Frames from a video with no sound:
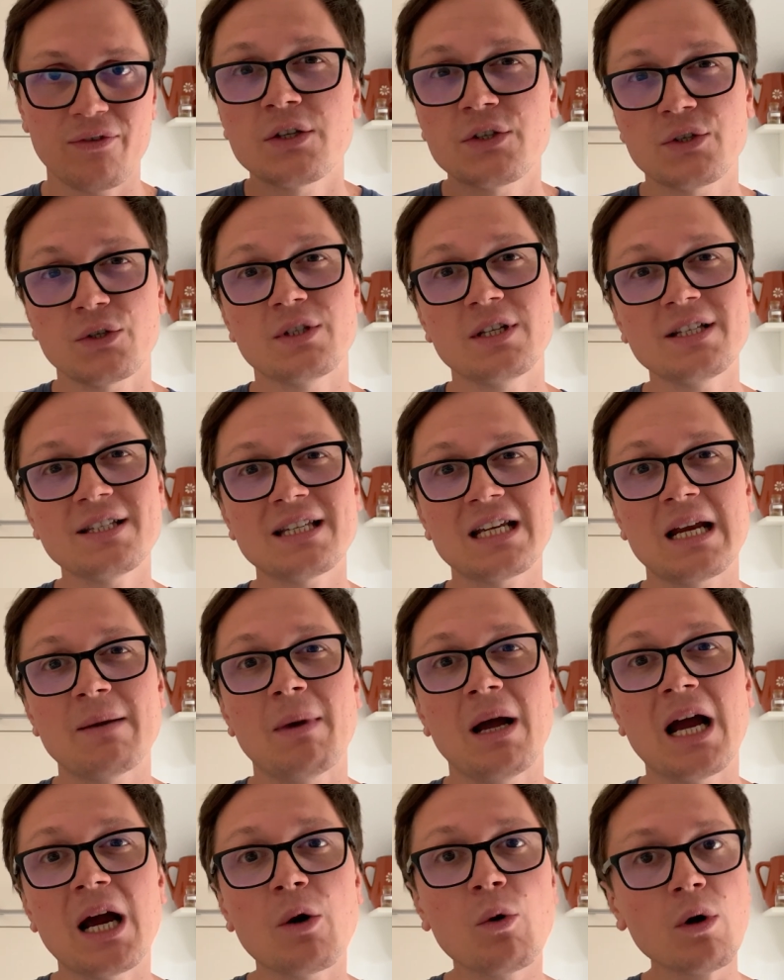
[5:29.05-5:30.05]
So this time
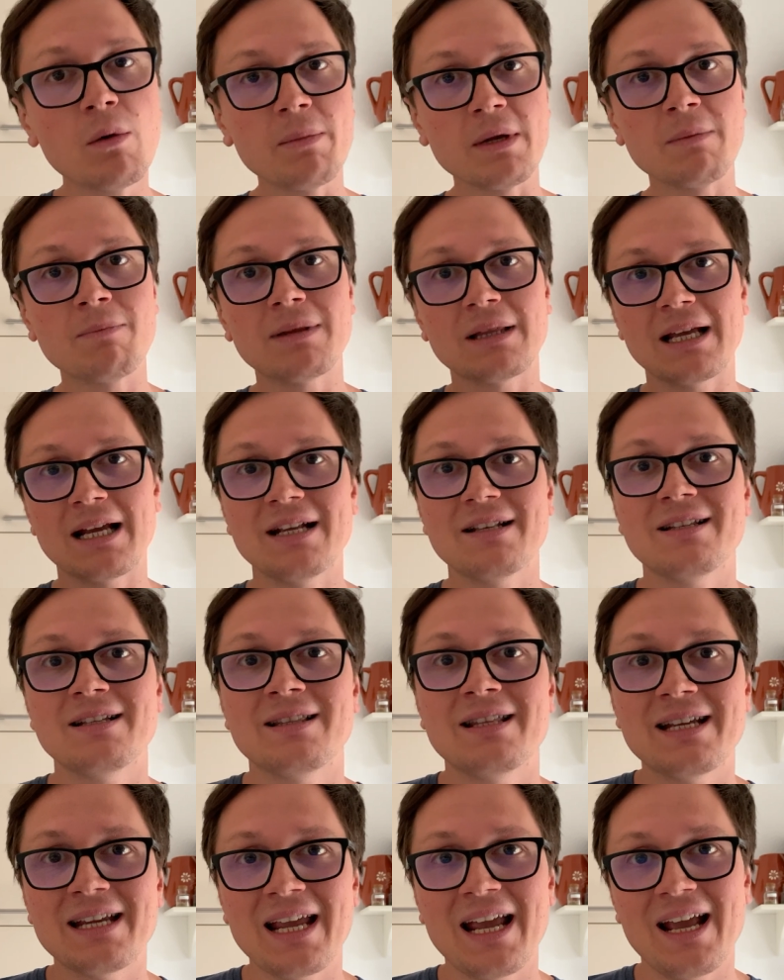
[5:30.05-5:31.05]
I will be placing
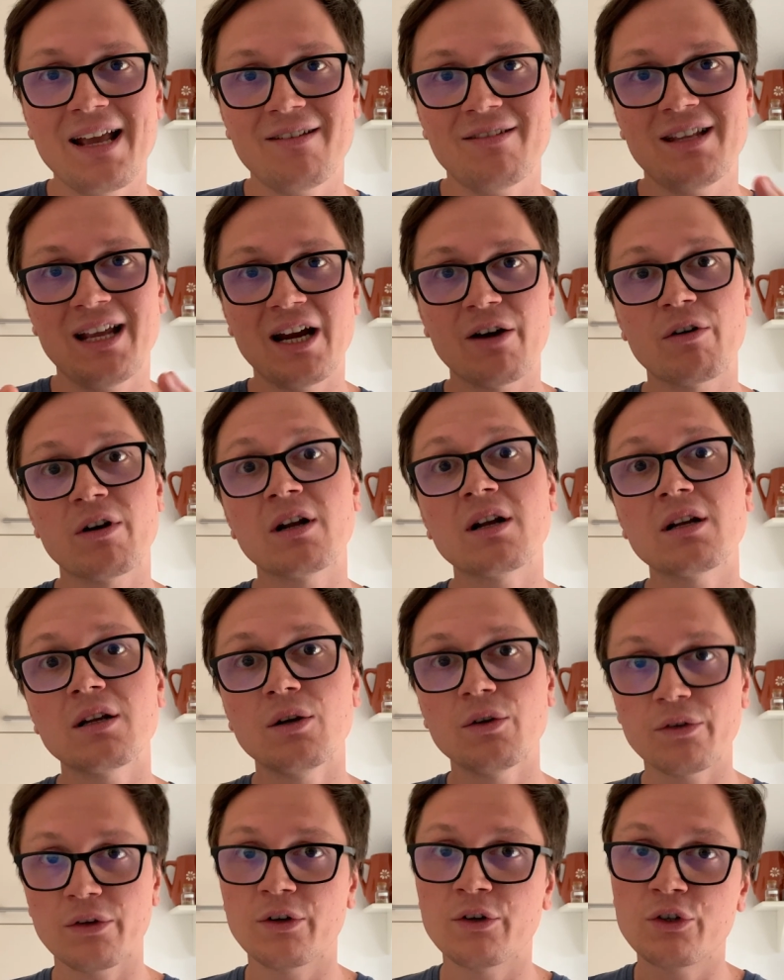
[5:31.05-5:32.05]
the cast iron
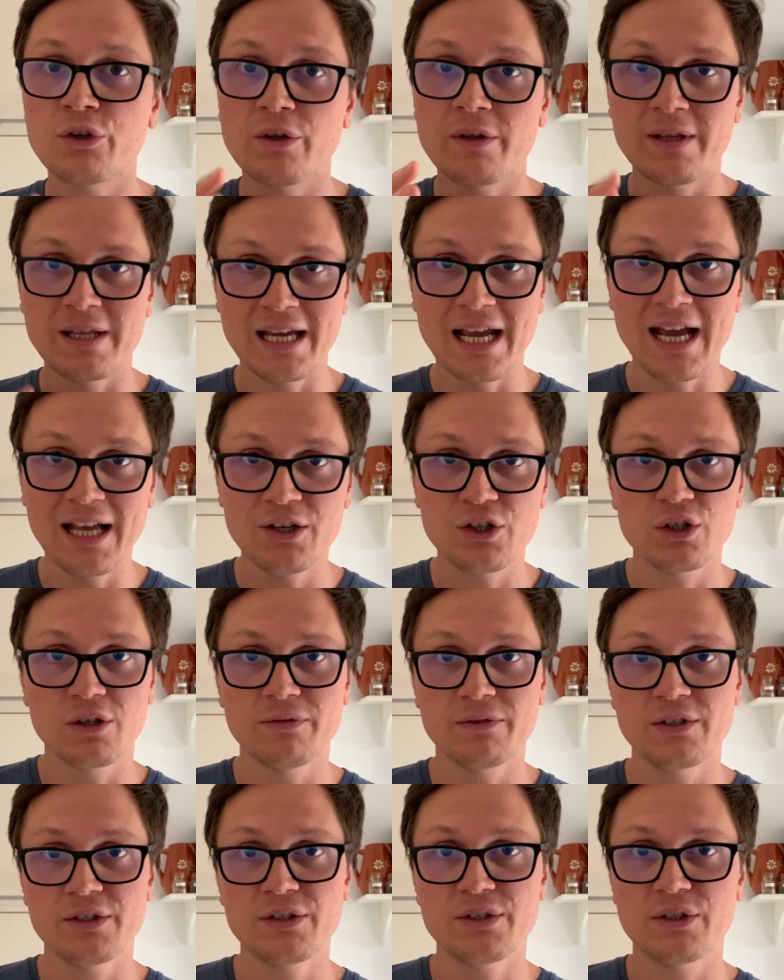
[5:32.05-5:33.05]
closer to the edge of
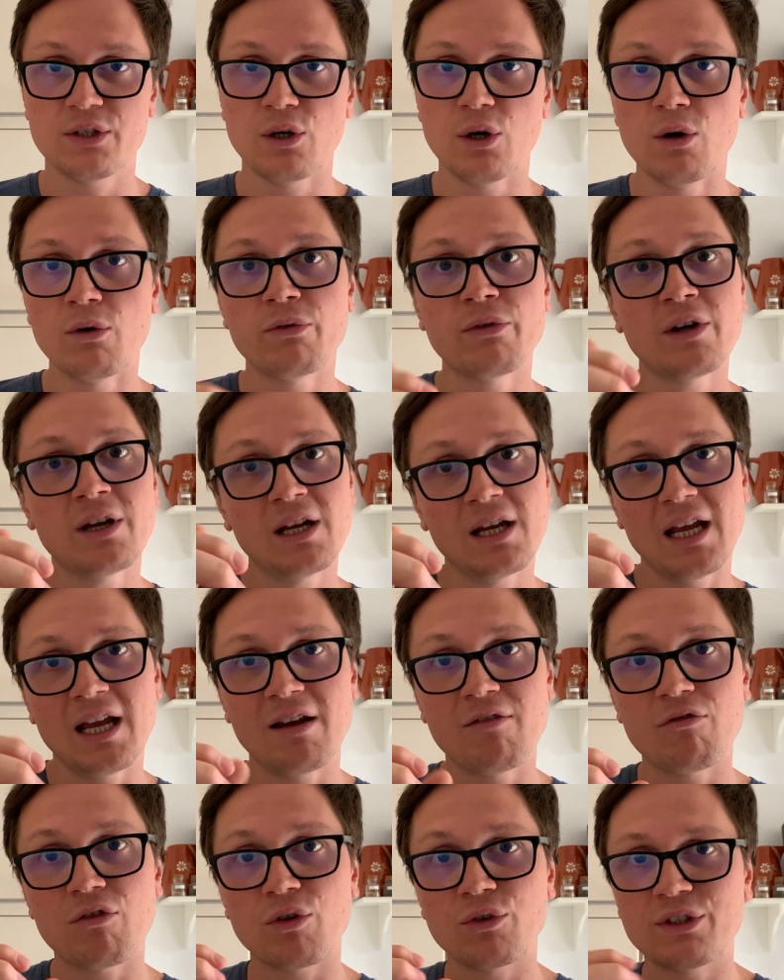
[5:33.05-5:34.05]
the stove
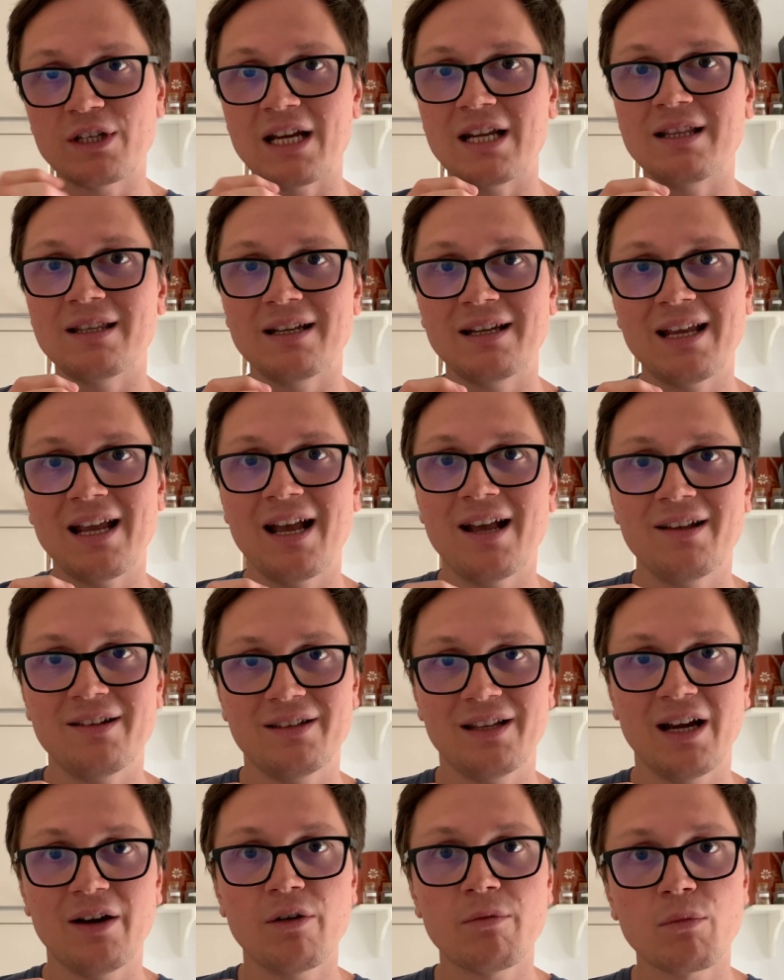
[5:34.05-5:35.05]
and rotate the cast
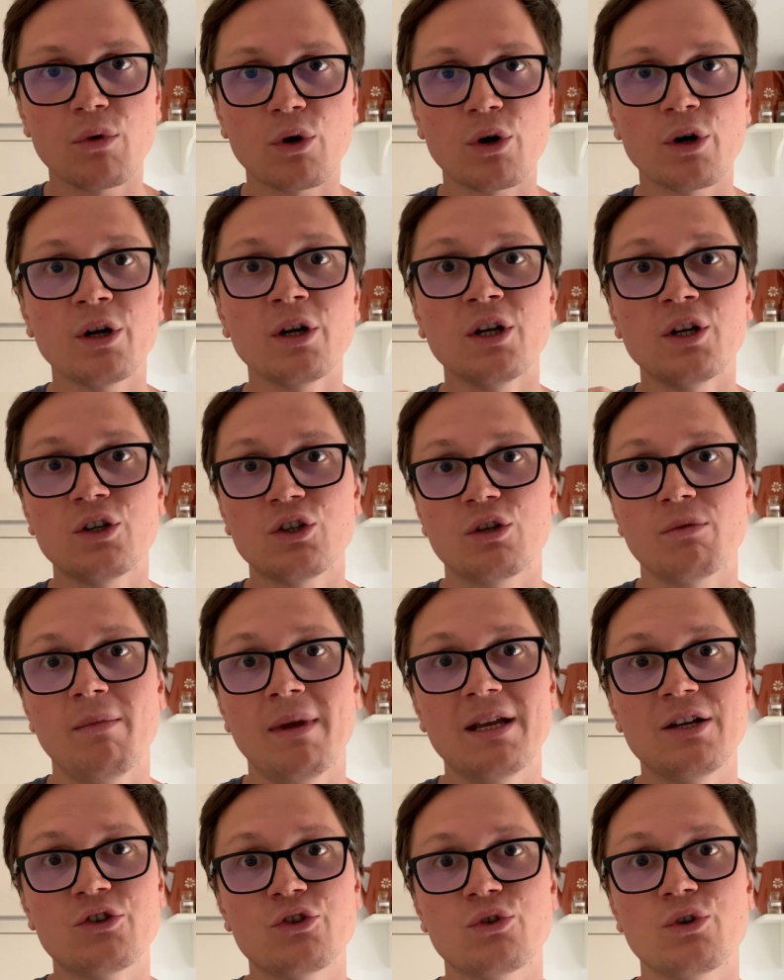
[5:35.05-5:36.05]
iron more to
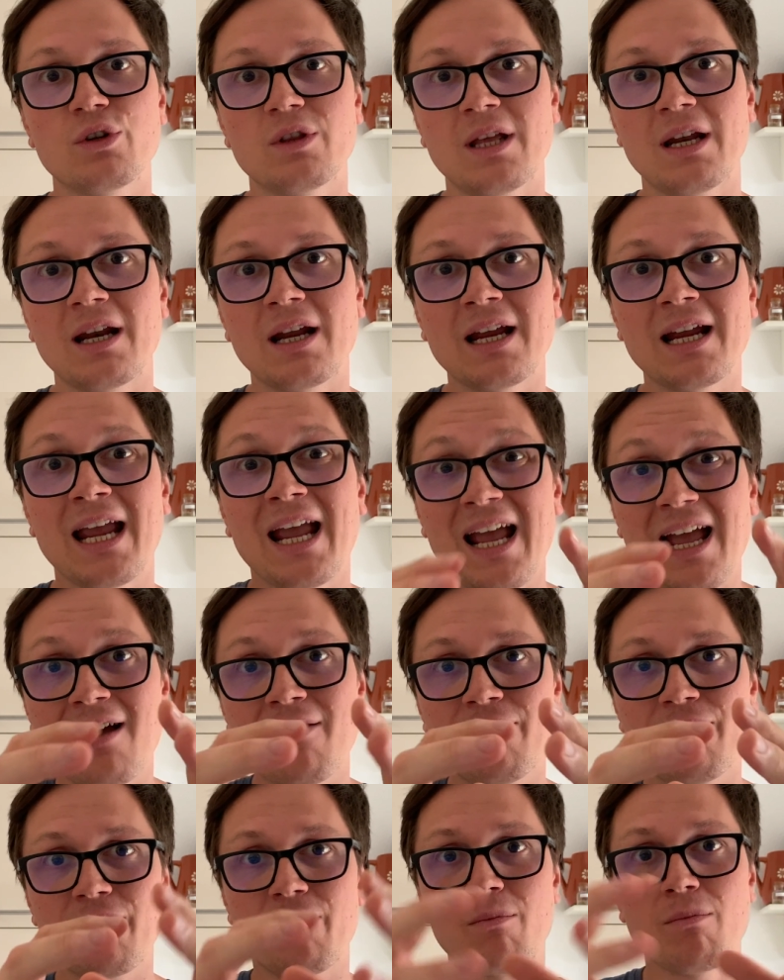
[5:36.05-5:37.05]
make sure that I
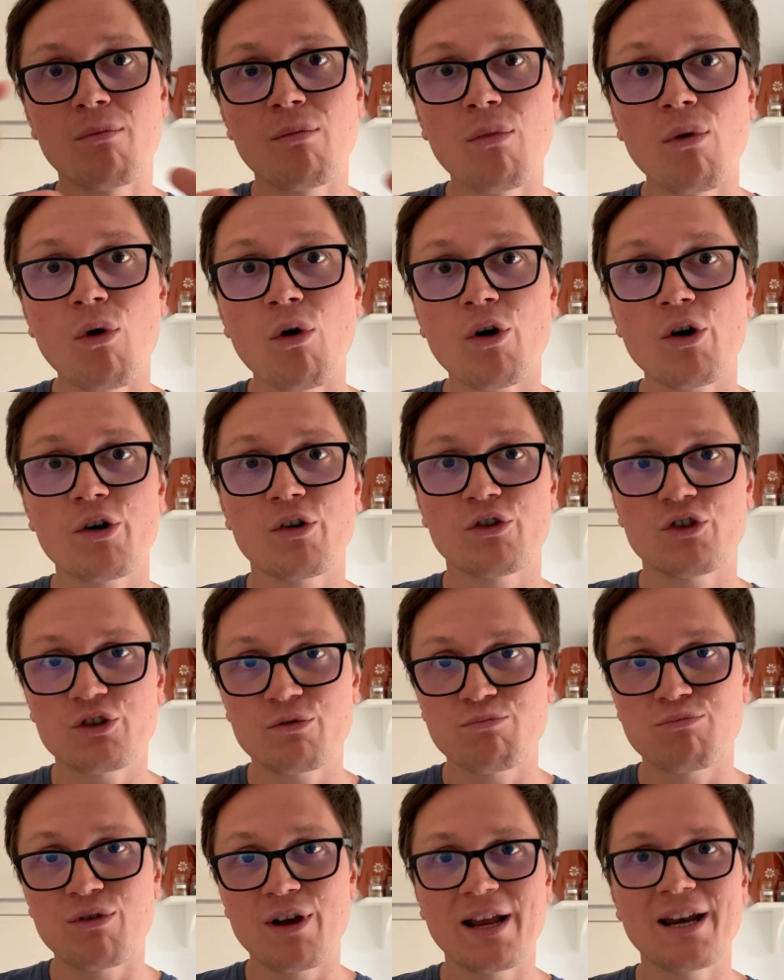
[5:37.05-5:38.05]
have more
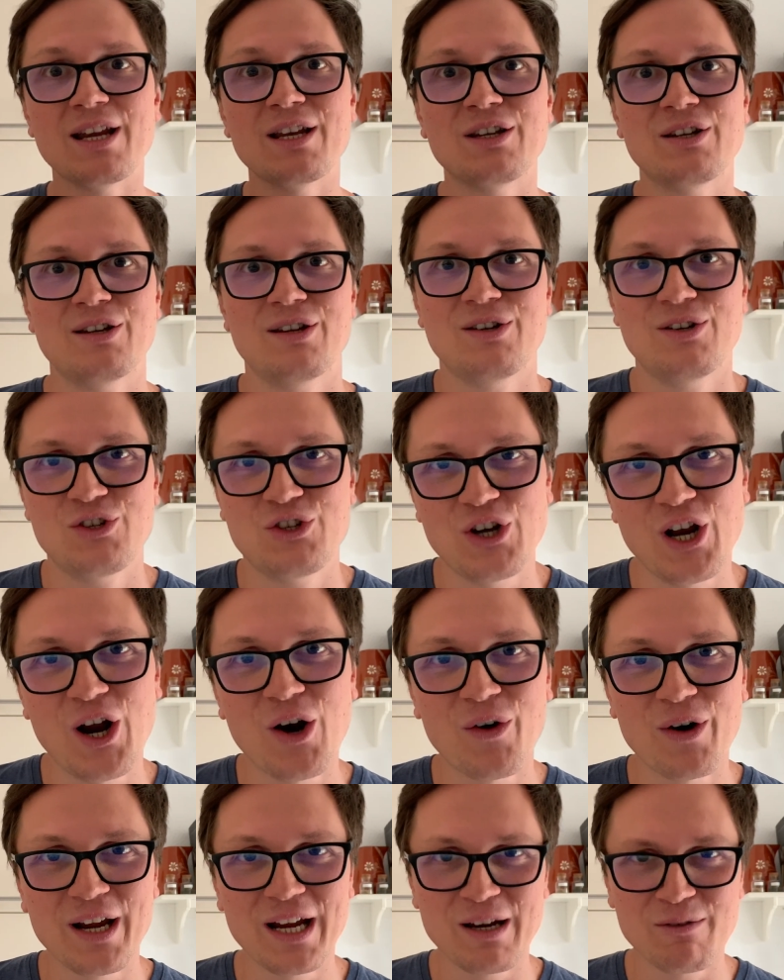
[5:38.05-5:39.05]
spreaded
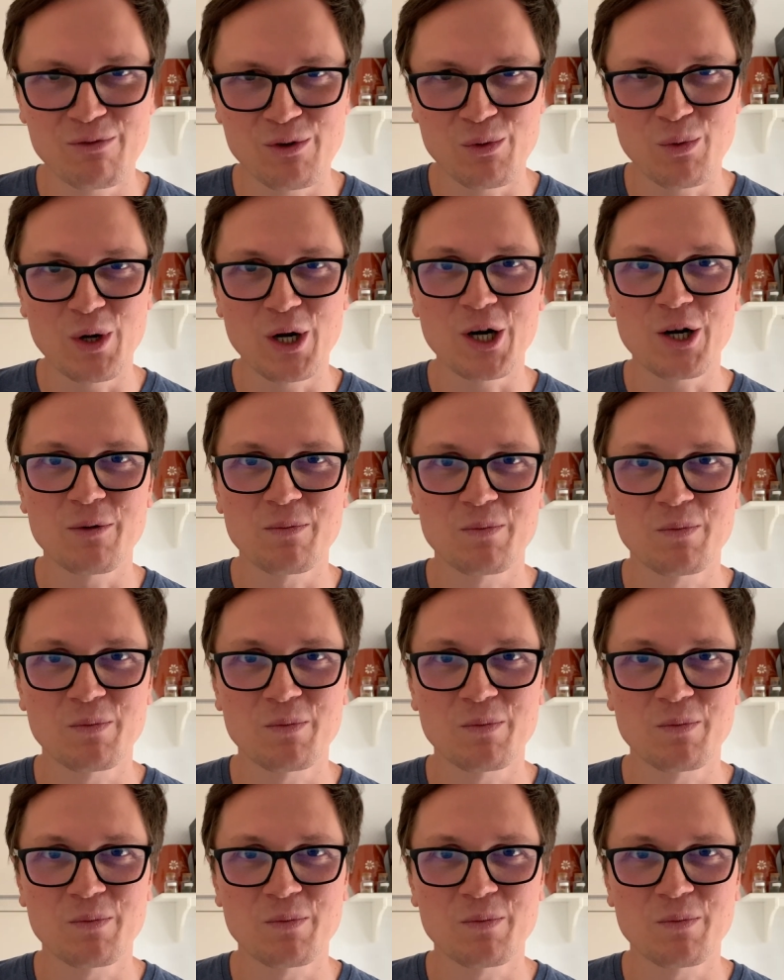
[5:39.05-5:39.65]
charring everywhere.